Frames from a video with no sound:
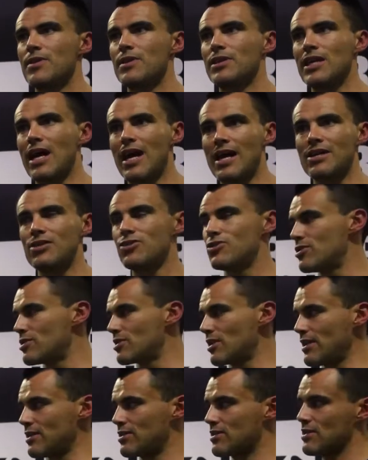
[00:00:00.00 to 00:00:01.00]
tonnages,
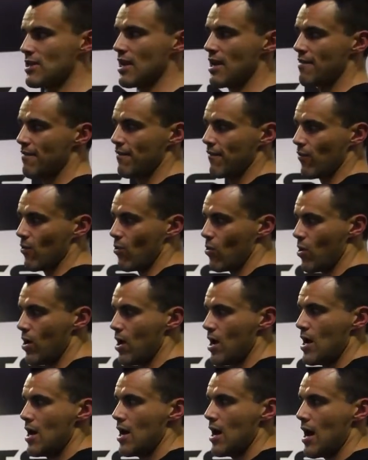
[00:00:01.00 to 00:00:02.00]
let's say
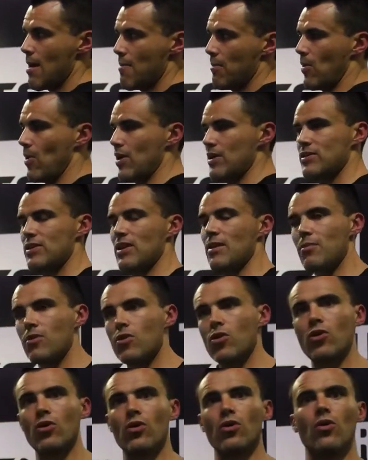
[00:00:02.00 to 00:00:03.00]
for a
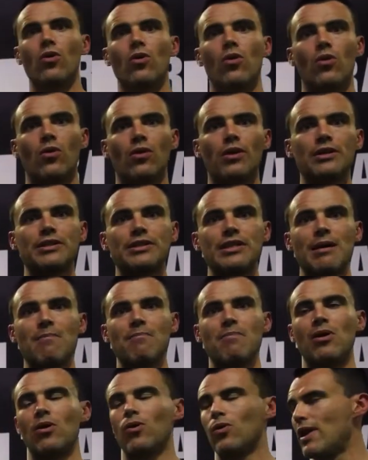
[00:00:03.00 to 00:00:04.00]
bicep curl or a
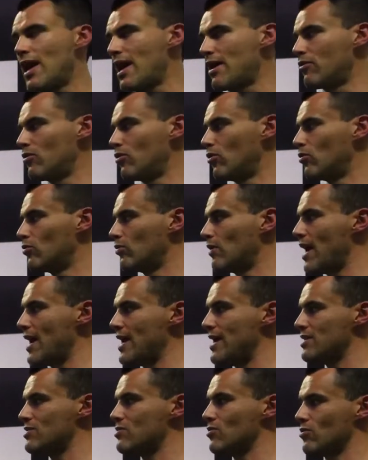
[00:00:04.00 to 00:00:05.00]
dumbbell lateral
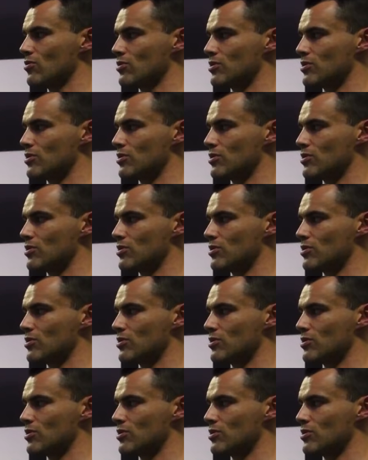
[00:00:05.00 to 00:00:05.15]
raise